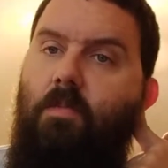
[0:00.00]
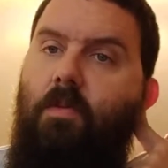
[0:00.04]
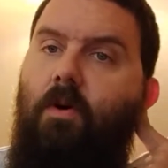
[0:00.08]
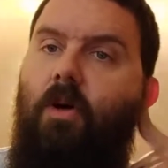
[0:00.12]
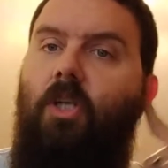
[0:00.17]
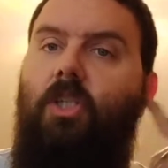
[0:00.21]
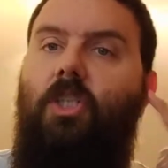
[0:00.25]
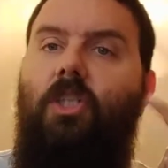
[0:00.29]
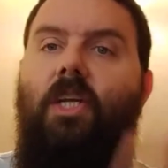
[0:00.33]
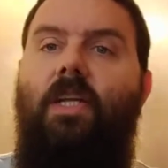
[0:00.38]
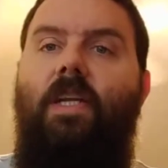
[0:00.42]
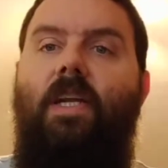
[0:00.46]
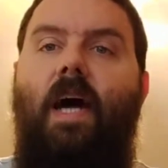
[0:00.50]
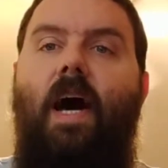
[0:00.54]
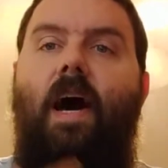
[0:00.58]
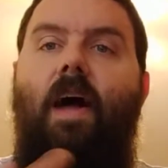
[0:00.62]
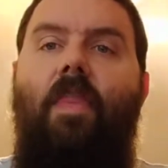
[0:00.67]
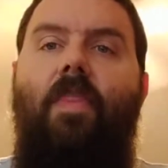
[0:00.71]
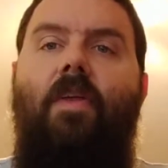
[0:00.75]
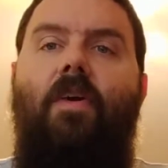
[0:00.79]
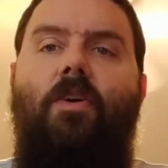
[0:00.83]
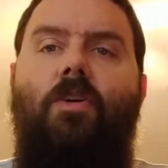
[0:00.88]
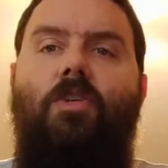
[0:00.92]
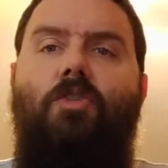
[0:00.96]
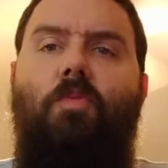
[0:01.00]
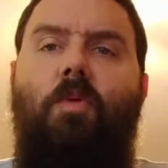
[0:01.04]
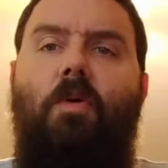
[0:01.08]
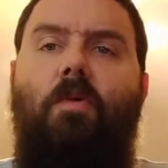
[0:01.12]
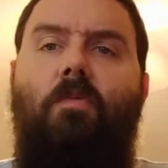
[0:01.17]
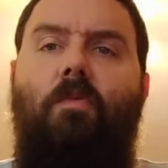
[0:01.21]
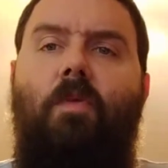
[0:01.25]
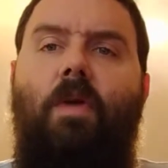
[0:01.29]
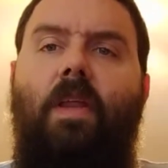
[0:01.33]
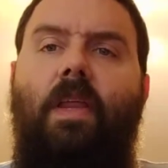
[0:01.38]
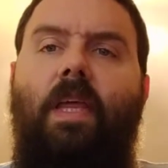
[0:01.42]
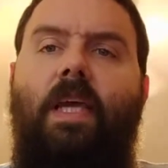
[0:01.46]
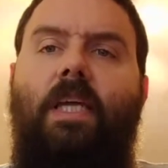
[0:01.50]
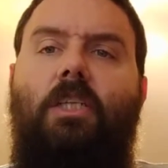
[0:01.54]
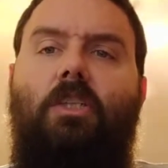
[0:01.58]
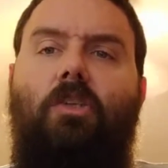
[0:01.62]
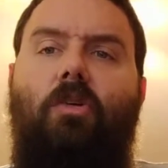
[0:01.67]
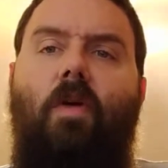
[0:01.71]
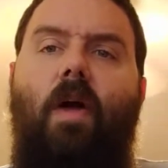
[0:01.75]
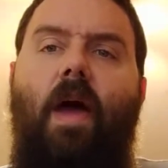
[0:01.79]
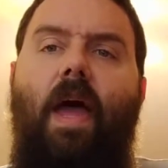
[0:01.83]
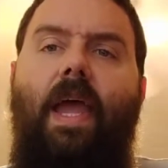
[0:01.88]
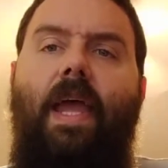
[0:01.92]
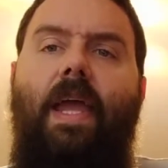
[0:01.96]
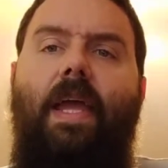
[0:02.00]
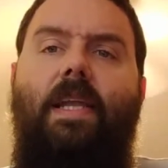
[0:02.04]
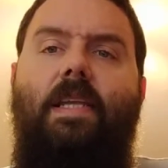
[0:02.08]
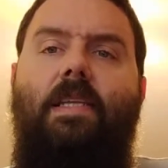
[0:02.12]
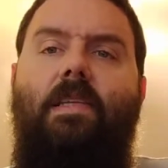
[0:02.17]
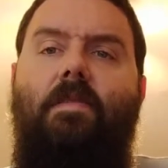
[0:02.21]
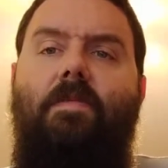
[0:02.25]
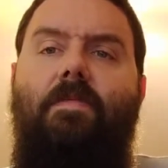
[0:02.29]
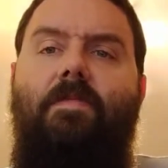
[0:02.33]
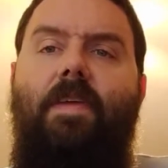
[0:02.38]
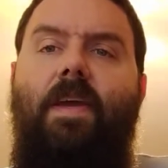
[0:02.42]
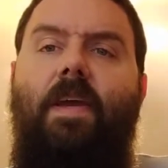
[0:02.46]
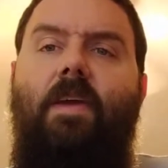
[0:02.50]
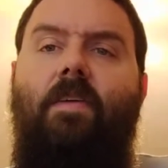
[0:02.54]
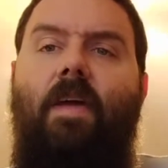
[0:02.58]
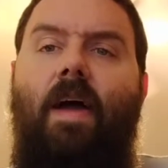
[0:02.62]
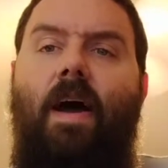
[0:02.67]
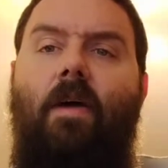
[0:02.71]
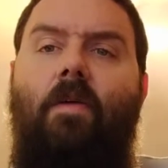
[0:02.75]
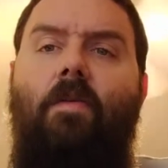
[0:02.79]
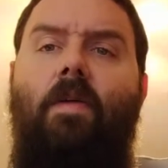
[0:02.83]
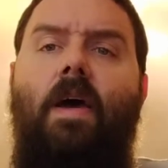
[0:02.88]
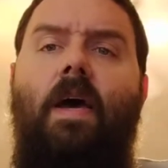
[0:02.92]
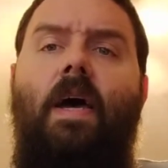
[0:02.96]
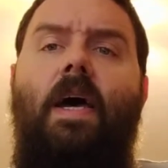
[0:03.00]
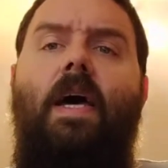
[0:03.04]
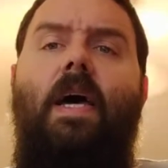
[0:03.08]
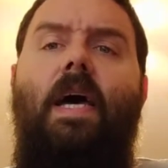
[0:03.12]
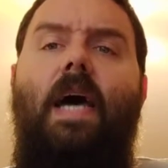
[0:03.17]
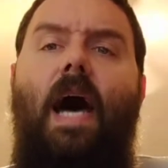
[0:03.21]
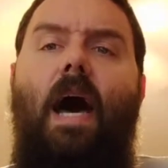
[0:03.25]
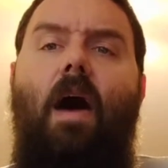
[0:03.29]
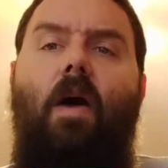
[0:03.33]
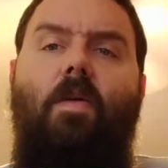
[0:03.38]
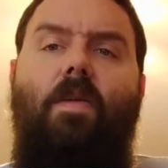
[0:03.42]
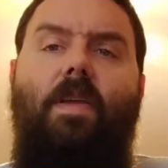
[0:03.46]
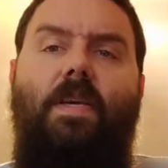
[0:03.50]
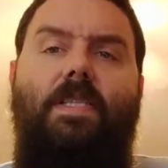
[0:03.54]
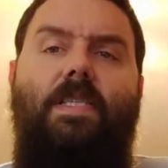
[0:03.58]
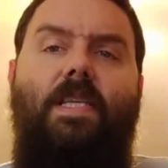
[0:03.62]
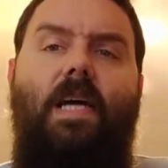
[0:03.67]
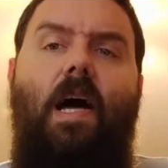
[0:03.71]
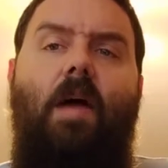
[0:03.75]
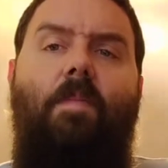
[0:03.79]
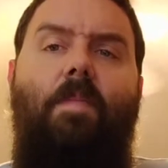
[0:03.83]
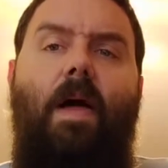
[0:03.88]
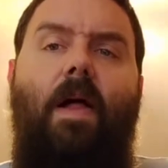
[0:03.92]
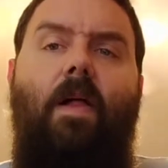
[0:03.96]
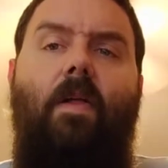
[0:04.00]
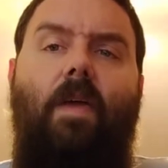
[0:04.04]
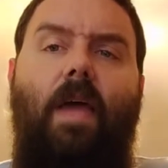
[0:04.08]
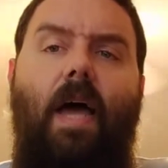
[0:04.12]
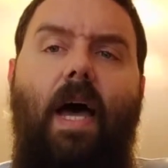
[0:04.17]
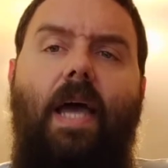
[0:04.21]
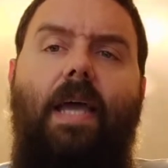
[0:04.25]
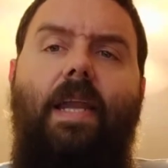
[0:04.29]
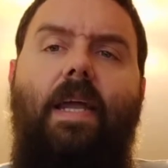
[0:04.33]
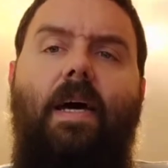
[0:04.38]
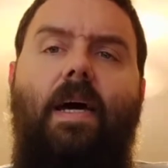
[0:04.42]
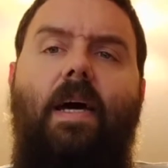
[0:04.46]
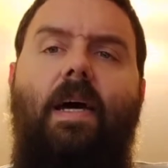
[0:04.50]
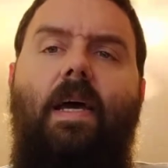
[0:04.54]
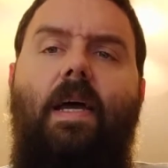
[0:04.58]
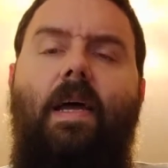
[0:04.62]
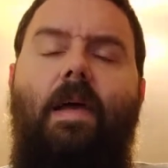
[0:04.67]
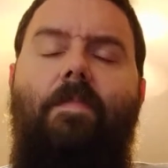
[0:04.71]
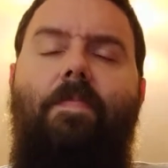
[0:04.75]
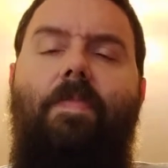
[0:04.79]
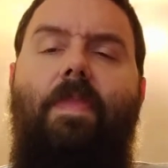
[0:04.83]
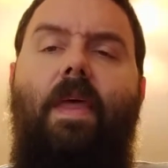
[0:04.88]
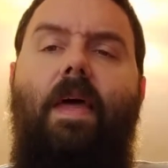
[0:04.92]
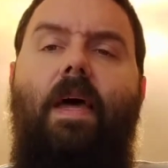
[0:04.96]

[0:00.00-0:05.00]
Bush and others were really trying to figure out how to stop Al-Qaeda